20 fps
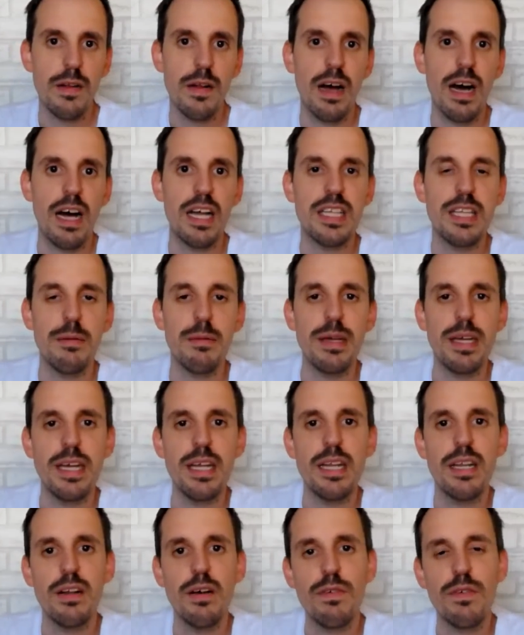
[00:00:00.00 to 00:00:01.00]
At the
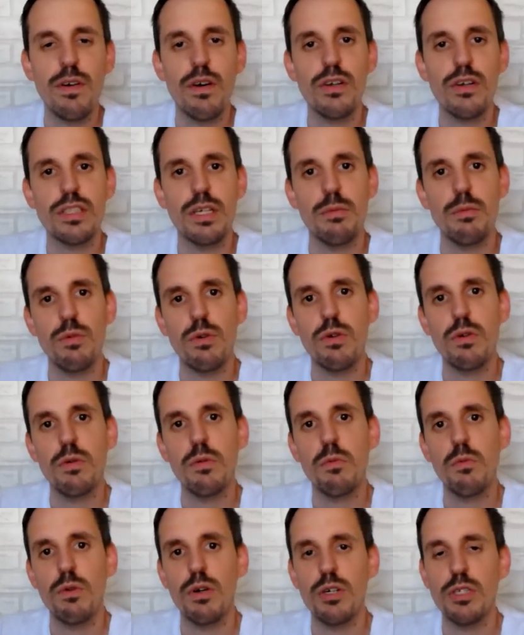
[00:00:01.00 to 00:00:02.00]
beginning, of course, the book
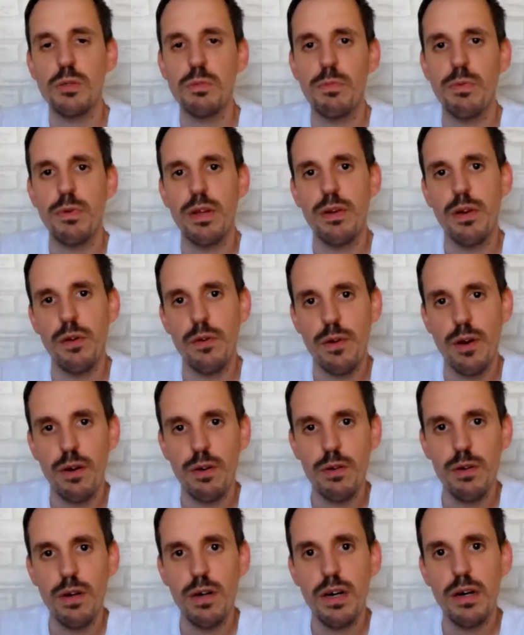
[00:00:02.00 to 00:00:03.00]
was pretty raw,